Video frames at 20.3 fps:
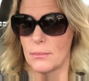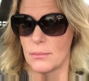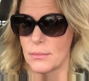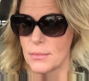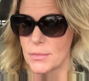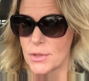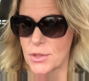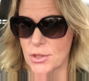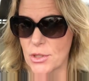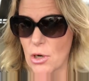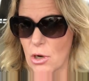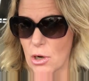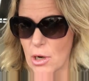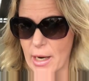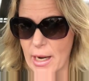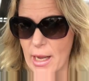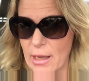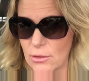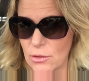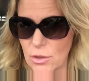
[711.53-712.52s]

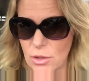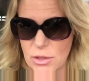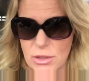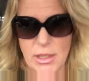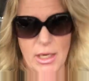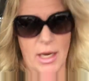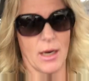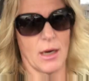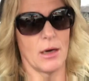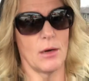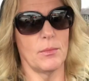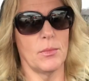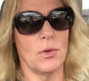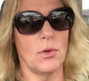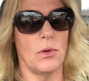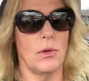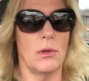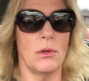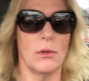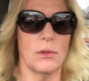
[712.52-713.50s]
Sorry I look
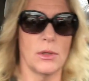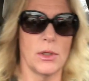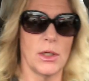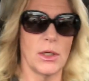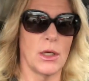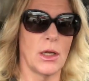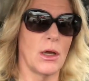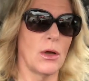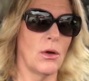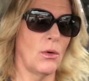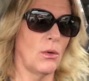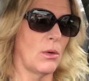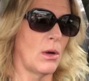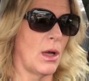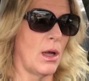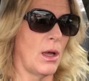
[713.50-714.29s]
terrible, you know.